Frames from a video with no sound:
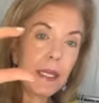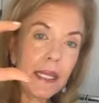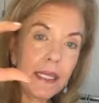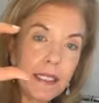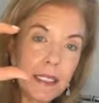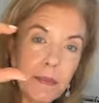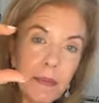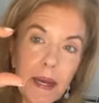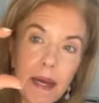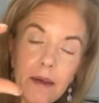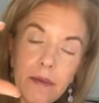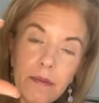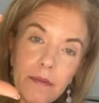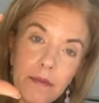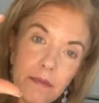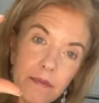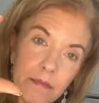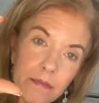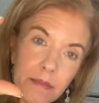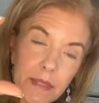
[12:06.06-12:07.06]
On me, it's
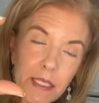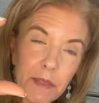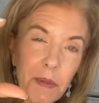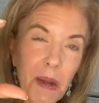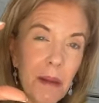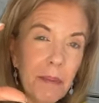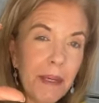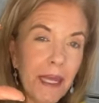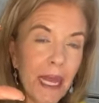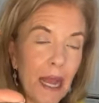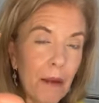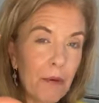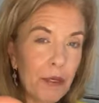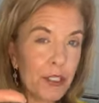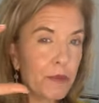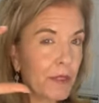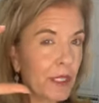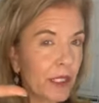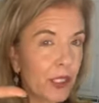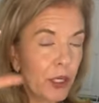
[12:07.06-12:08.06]
about, it's probably,
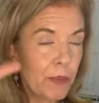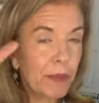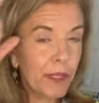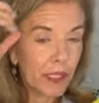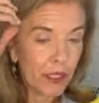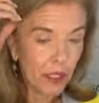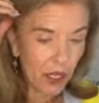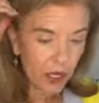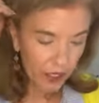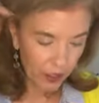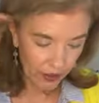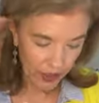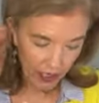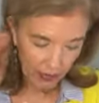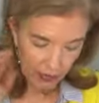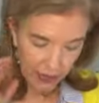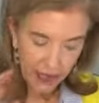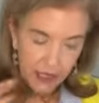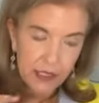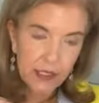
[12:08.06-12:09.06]
I wish it was a little bit
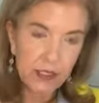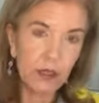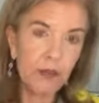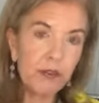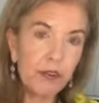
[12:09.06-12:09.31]
longer on me.